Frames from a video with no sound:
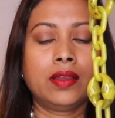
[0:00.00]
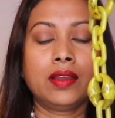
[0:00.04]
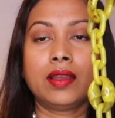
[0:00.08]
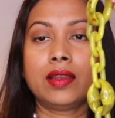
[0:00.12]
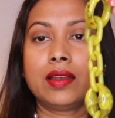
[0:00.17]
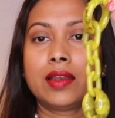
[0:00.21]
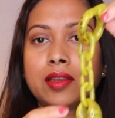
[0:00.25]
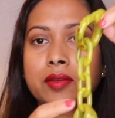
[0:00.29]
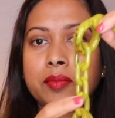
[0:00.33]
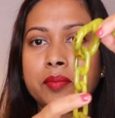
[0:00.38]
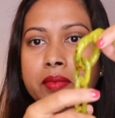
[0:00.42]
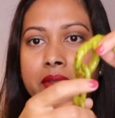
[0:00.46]

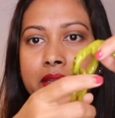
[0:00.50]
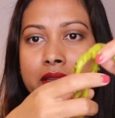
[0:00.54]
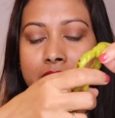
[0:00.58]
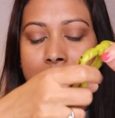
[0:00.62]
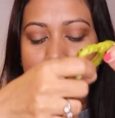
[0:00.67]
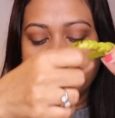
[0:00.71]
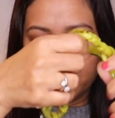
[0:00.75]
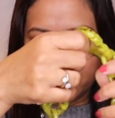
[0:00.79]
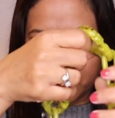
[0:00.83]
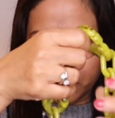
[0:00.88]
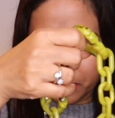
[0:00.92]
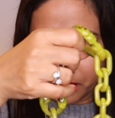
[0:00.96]
Let
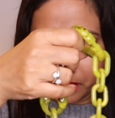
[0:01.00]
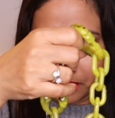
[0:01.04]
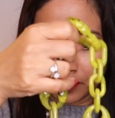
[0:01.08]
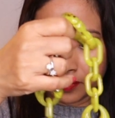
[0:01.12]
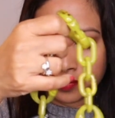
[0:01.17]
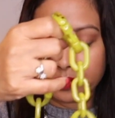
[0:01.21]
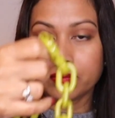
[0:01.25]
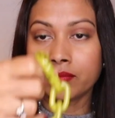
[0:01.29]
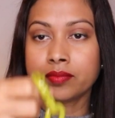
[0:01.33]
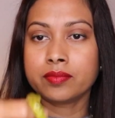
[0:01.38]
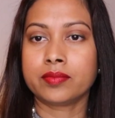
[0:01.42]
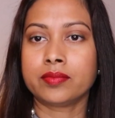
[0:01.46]
me
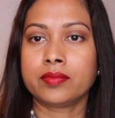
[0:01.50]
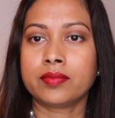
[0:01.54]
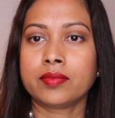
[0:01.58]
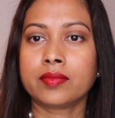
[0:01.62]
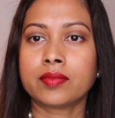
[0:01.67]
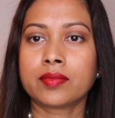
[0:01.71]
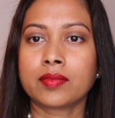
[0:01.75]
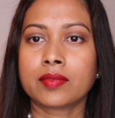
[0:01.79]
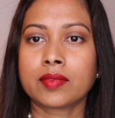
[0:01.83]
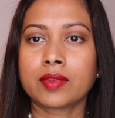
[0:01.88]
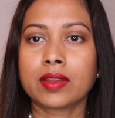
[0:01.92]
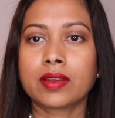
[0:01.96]

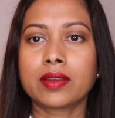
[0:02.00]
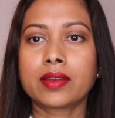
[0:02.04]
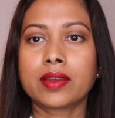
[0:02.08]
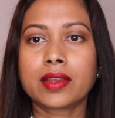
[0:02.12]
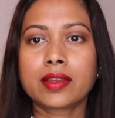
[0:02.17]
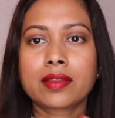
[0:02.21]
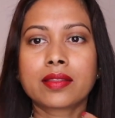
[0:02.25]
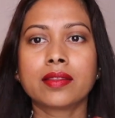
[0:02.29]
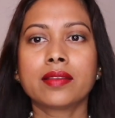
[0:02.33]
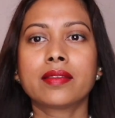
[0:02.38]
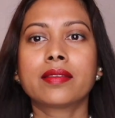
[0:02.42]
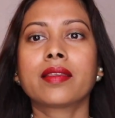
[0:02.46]

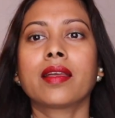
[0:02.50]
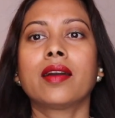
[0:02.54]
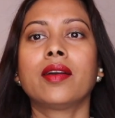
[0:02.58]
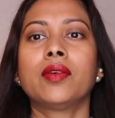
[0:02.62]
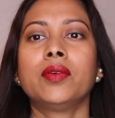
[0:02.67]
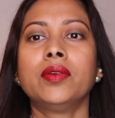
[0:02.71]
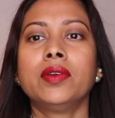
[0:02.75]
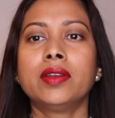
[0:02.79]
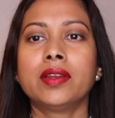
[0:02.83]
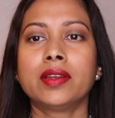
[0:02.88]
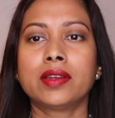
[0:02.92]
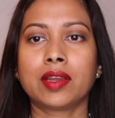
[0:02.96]
take this
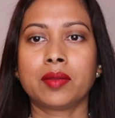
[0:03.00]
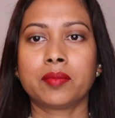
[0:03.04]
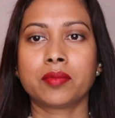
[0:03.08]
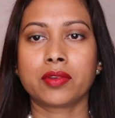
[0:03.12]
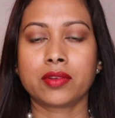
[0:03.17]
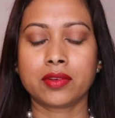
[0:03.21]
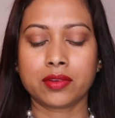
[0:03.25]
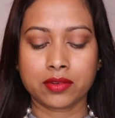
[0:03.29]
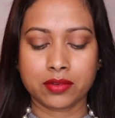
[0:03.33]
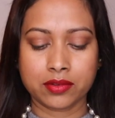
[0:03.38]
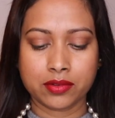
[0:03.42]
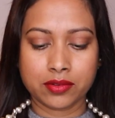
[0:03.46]
out and I'm
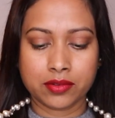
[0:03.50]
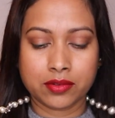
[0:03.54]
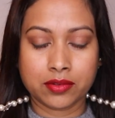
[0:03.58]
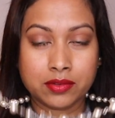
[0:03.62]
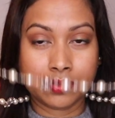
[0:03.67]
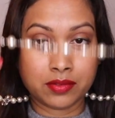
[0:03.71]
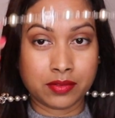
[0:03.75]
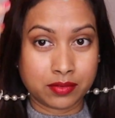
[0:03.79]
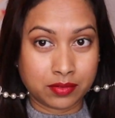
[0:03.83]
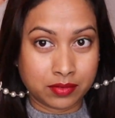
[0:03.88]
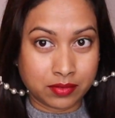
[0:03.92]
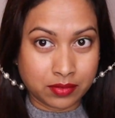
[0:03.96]
going to
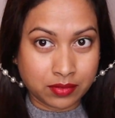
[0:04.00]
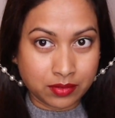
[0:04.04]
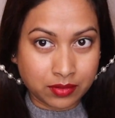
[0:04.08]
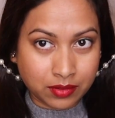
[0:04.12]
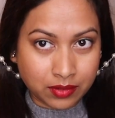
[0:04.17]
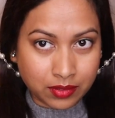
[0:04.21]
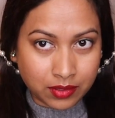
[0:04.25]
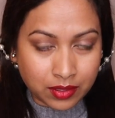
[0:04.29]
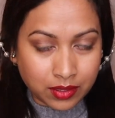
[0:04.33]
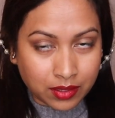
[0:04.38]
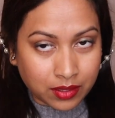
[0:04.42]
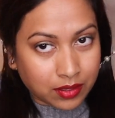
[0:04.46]

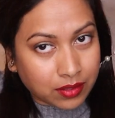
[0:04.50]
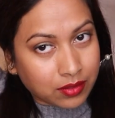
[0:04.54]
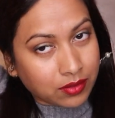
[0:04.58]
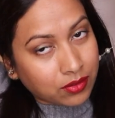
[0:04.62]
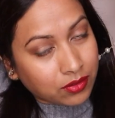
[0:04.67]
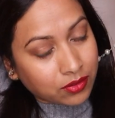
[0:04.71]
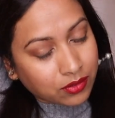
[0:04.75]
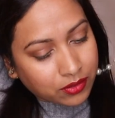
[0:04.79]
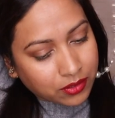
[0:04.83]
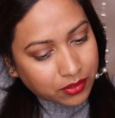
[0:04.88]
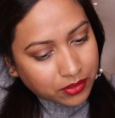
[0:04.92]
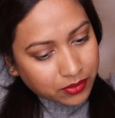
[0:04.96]

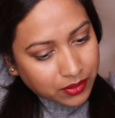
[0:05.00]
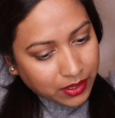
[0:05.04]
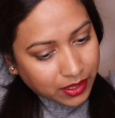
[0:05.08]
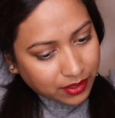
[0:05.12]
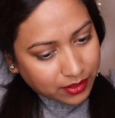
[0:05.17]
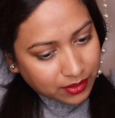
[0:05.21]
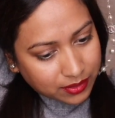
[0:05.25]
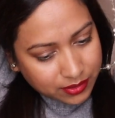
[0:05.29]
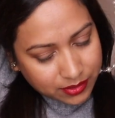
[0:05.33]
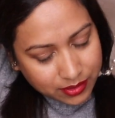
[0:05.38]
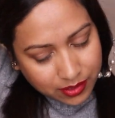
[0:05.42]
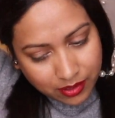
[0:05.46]
show you
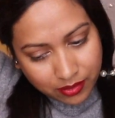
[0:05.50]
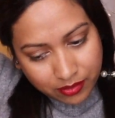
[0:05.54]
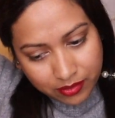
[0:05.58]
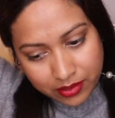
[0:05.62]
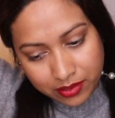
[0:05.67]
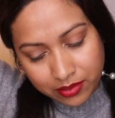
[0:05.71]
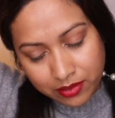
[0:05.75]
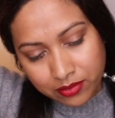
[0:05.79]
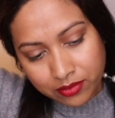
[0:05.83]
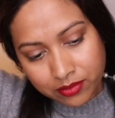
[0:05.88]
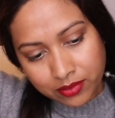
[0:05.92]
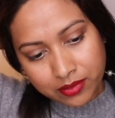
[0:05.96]
guys how it
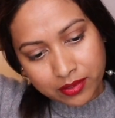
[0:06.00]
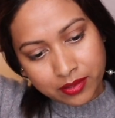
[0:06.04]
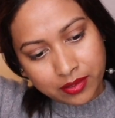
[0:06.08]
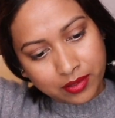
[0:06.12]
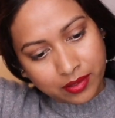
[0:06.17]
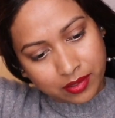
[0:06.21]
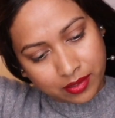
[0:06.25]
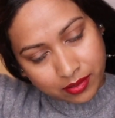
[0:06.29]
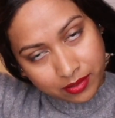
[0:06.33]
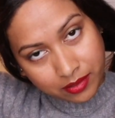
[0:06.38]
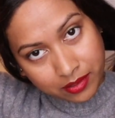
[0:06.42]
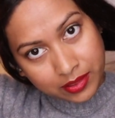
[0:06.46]

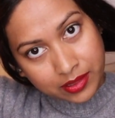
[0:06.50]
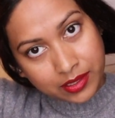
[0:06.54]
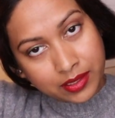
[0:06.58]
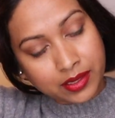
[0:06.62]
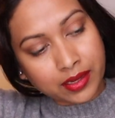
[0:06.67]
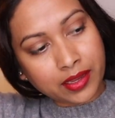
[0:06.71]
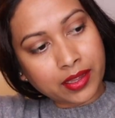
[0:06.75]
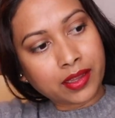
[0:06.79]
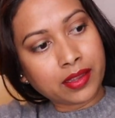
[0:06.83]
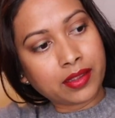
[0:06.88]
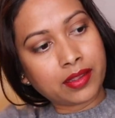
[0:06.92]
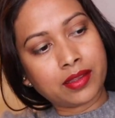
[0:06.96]
looks on the
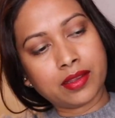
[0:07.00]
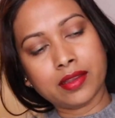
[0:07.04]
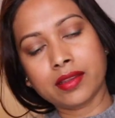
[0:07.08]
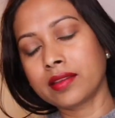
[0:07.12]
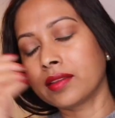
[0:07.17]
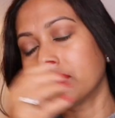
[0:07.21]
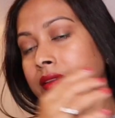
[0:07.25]
neck.